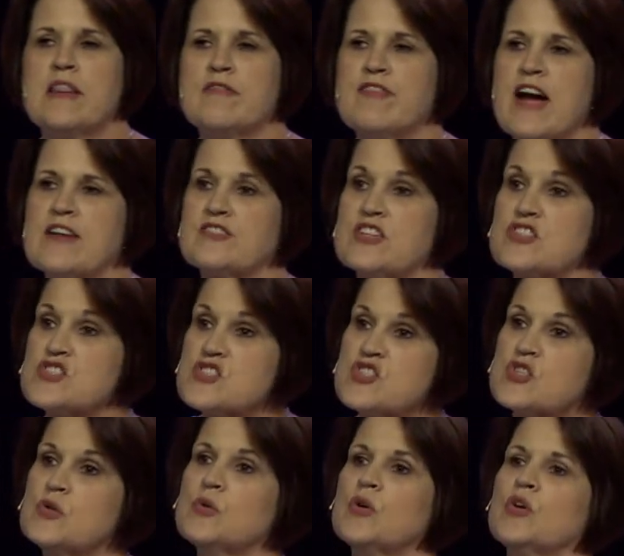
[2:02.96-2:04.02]
the fact that
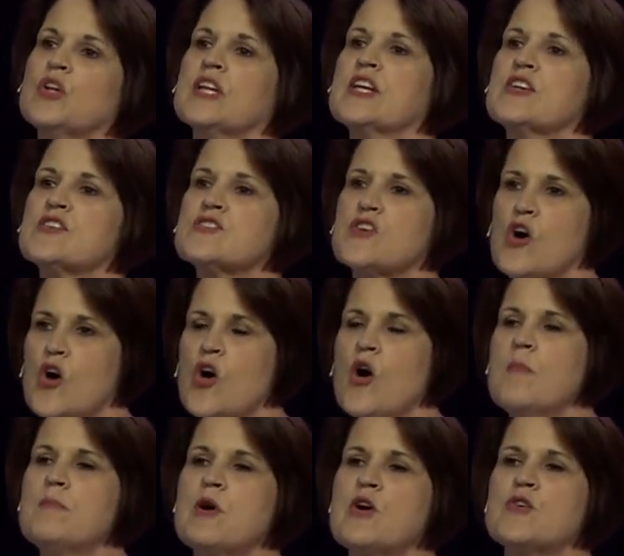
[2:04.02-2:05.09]
school is
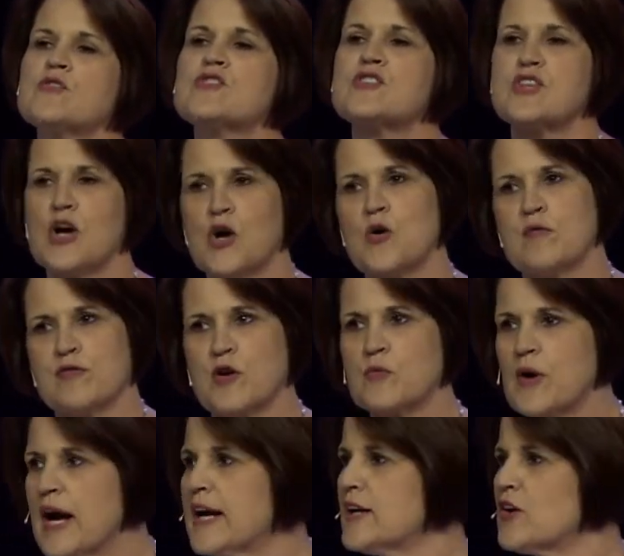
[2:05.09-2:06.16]
almost over,
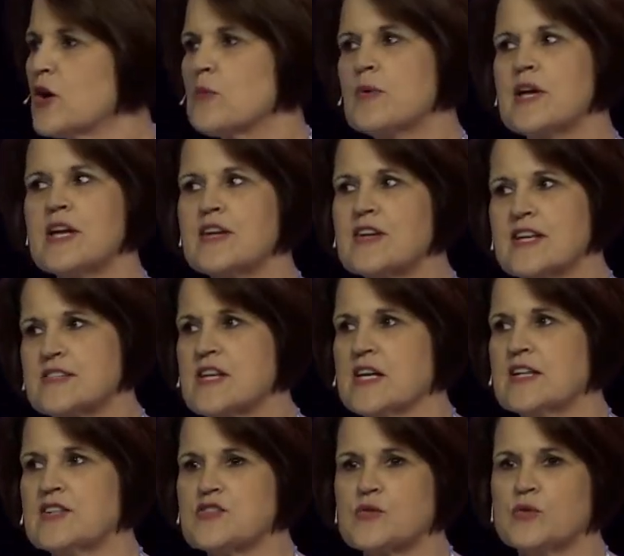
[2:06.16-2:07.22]
right? Are we
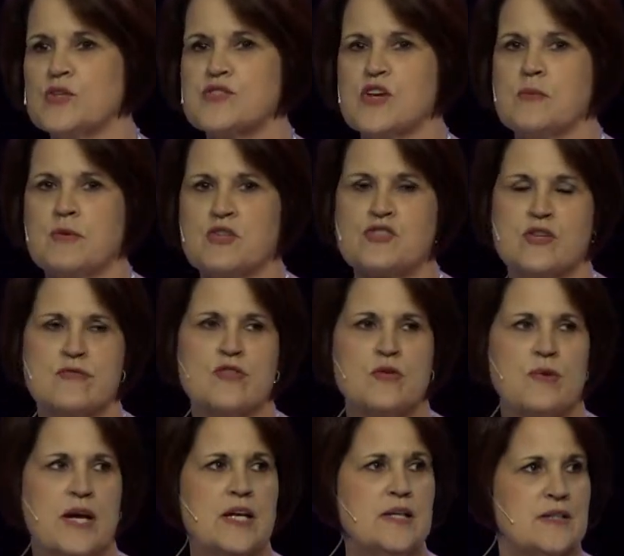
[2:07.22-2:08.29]
excited? School is almost over,
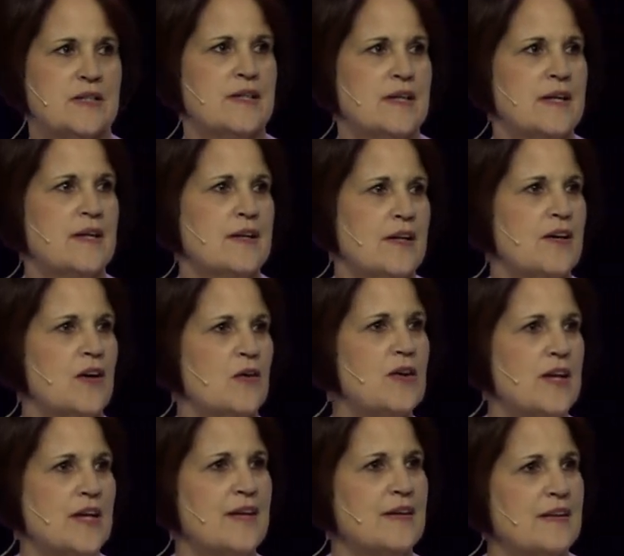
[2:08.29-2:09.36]
right?
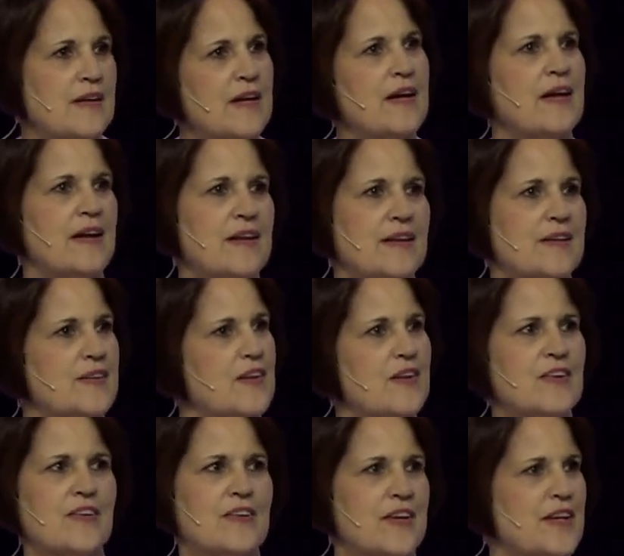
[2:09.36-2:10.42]
Okay, yay. No,
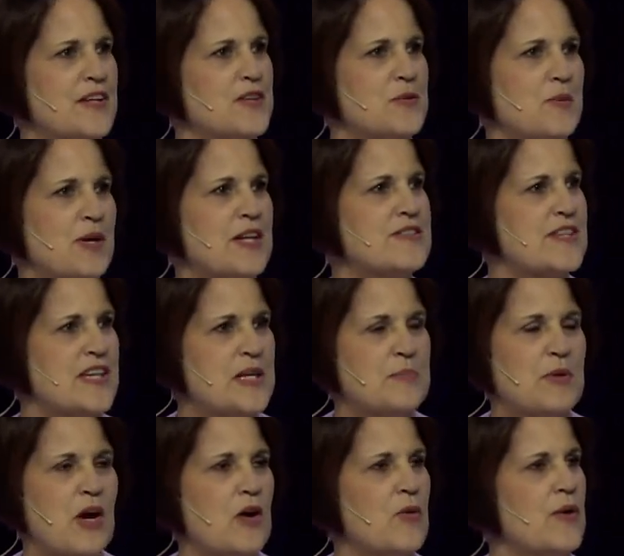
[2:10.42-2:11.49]
you're not. You want it to
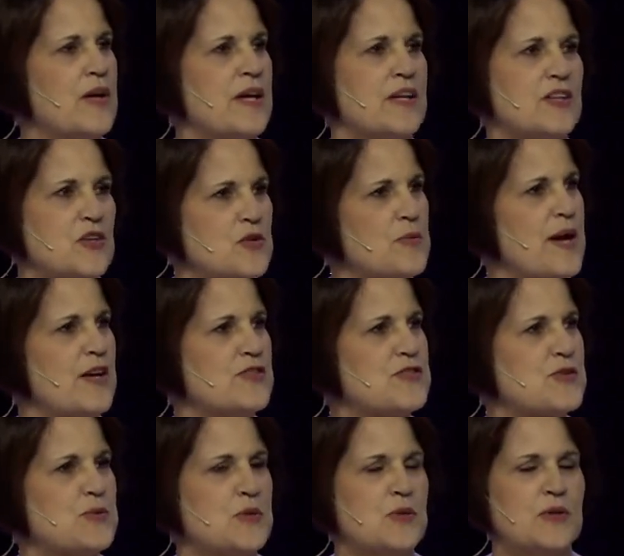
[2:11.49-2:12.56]
keep going and year round
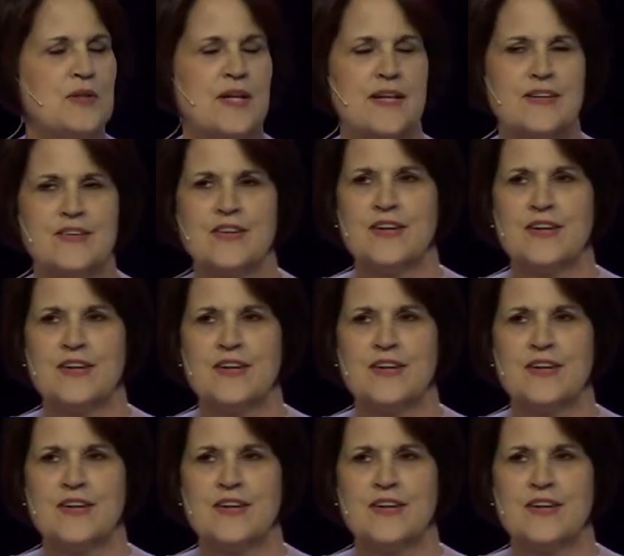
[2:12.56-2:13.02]
school? I don't